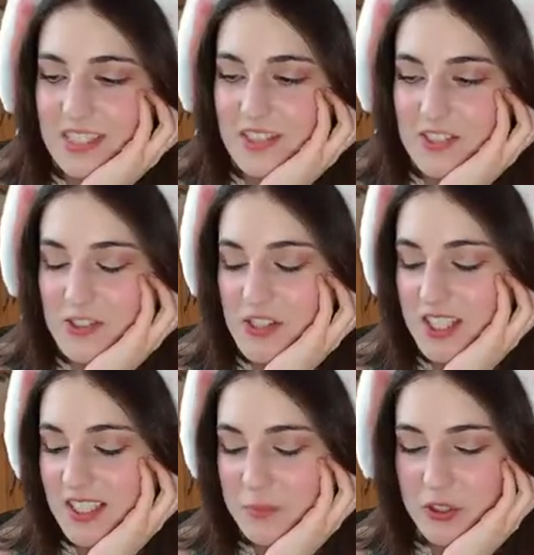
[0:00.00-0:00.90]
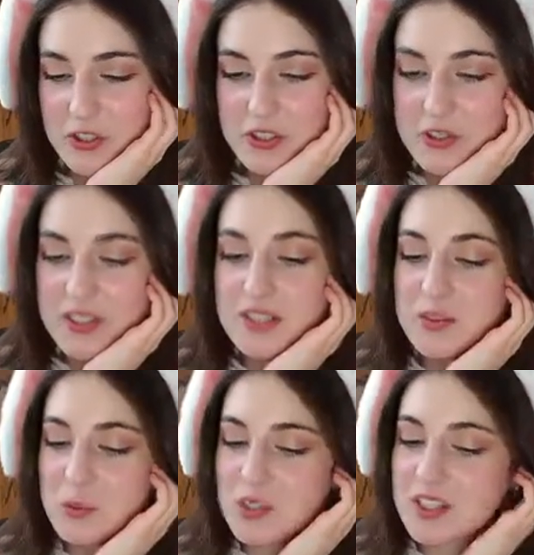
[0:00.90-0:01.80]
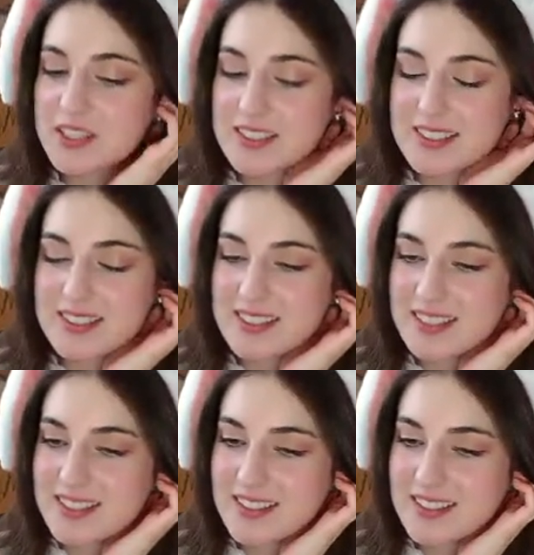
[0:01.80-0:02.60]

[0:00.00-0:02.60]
so she can produce good works